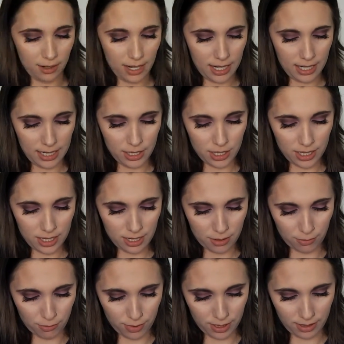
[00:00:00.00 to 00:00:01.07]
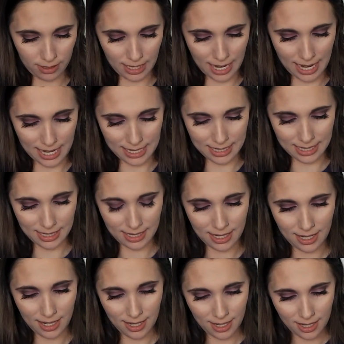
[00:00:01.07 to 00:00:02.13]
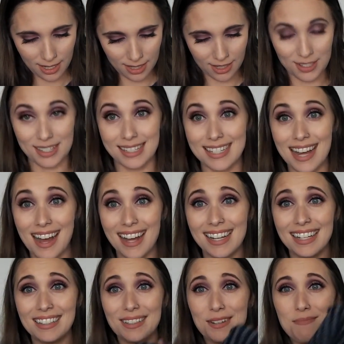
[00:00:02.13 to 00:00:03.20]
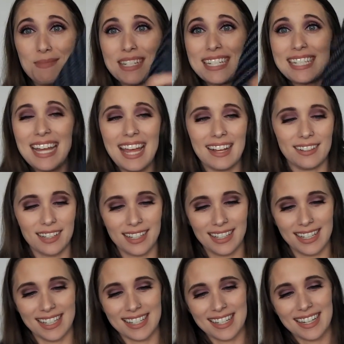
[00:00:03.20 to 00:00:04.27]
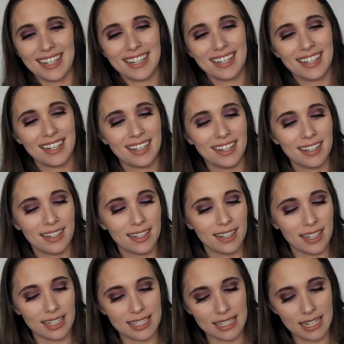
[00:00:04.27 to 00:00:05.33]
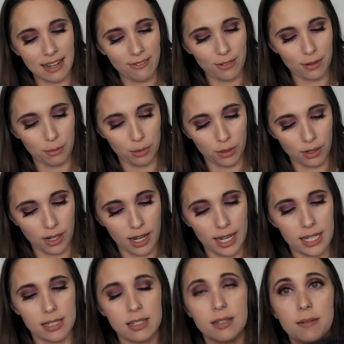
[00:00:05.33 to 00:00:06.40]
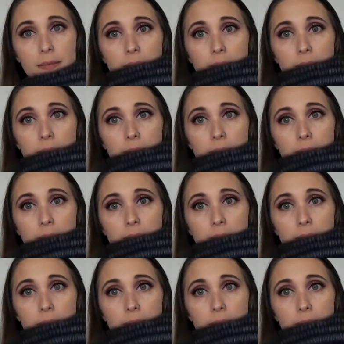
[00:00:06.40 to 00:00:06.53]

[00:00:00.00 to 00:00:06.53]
And I just realized there's a tiny little mistake. Look at this. It's inevitable, guys.